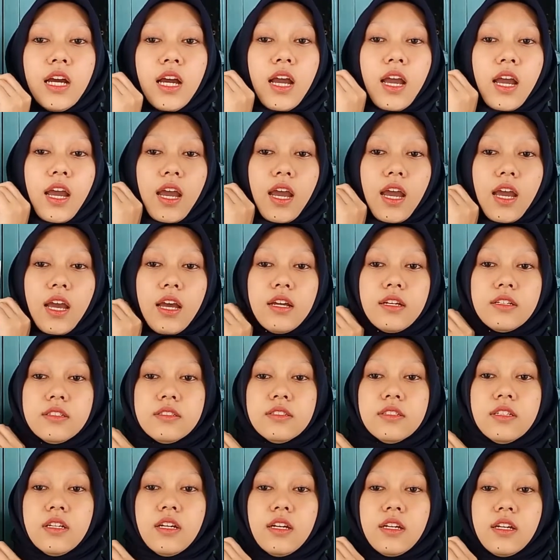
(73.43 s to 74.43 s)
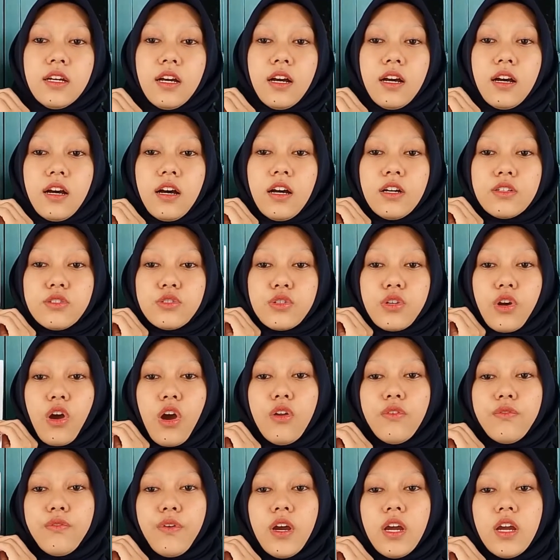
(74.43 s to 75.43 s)
And to
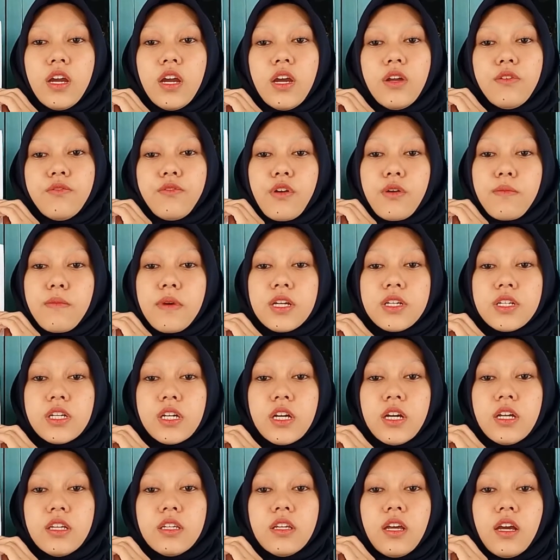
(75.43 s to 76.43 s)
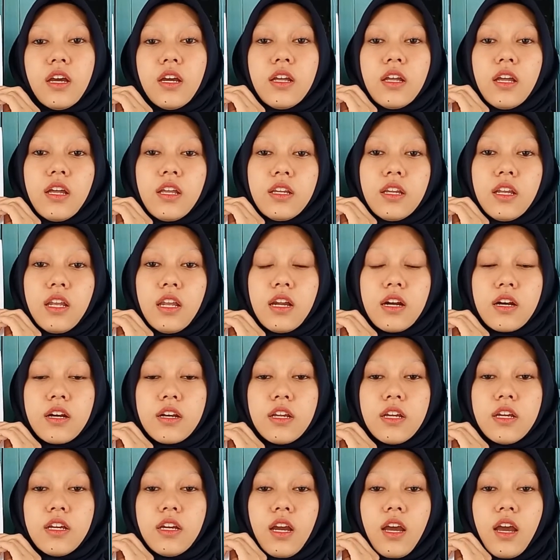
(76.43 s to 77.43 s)
convey information,
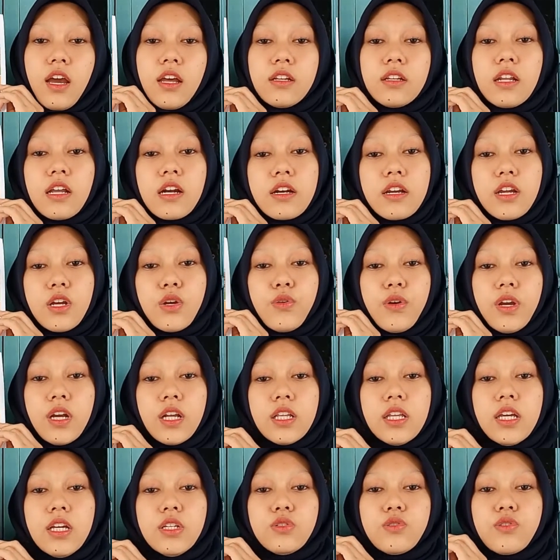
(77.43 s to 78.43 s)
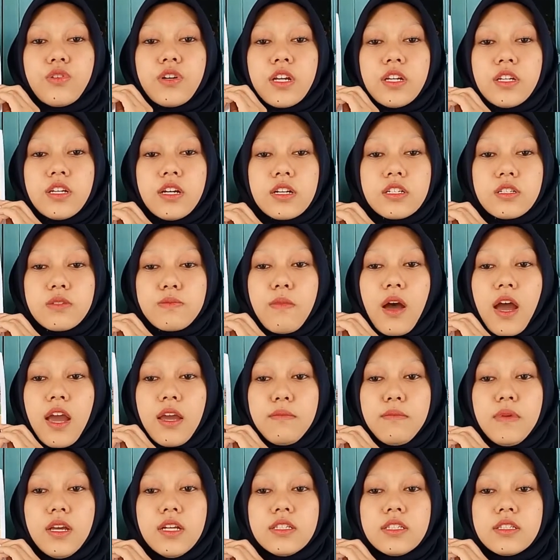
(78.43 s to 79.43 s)
learning quickly to readers by
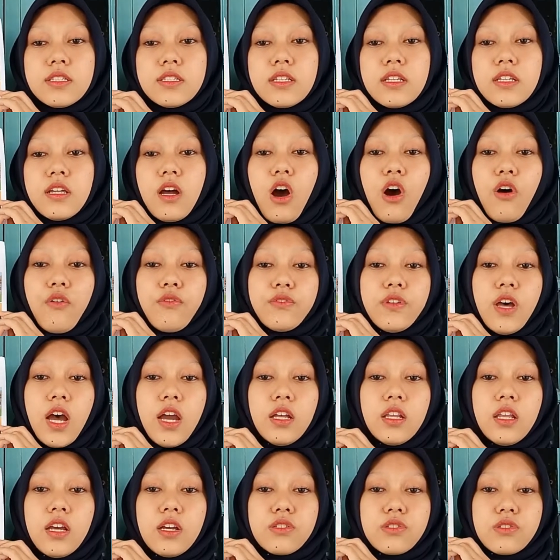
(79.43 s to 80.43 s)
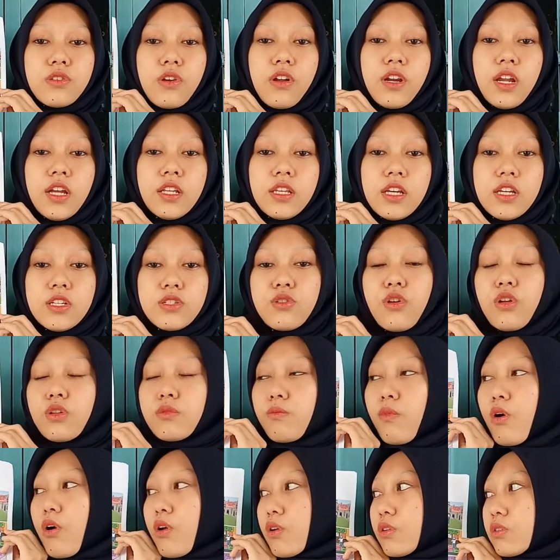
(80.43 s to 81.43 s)
means of dialogue so that it's not
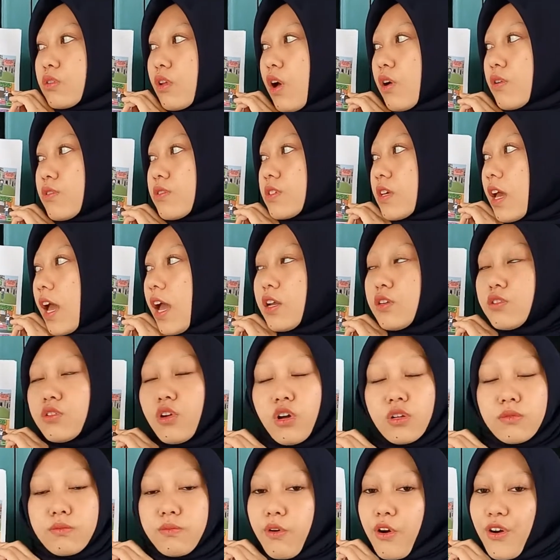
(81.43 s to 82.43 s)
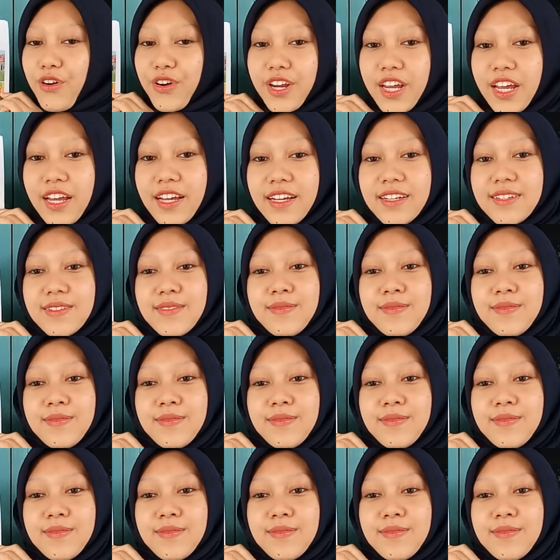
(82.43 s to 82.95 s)
monotone and not boring.